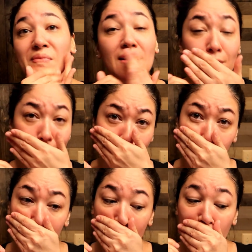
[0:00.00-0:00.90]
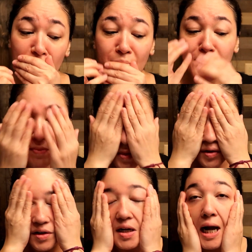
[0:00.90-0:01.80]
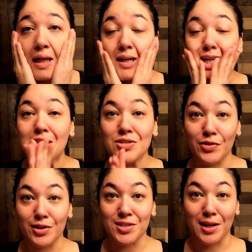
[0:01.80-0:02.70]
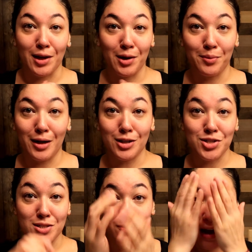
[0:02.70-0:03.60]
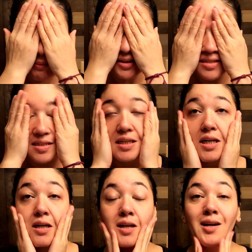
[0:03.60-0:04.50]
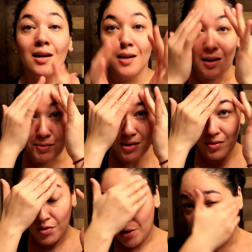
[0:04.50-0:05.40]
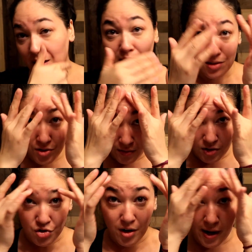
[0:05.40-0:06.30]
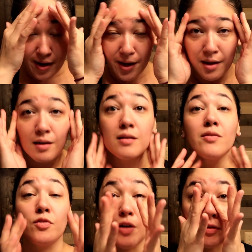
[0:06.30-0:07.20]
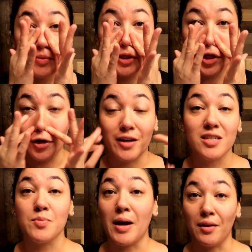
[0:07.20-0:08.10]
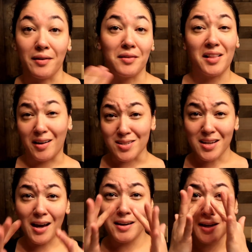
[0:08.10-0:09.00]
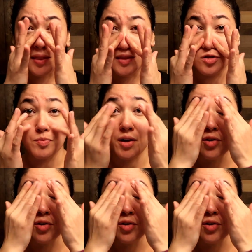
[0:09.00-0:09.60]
I feel like $30 for a skincare brush is a fabulous deal. I mean, even if you hate it, at least you give it a try. If you've ever been curious about like Clarisonic, then this would be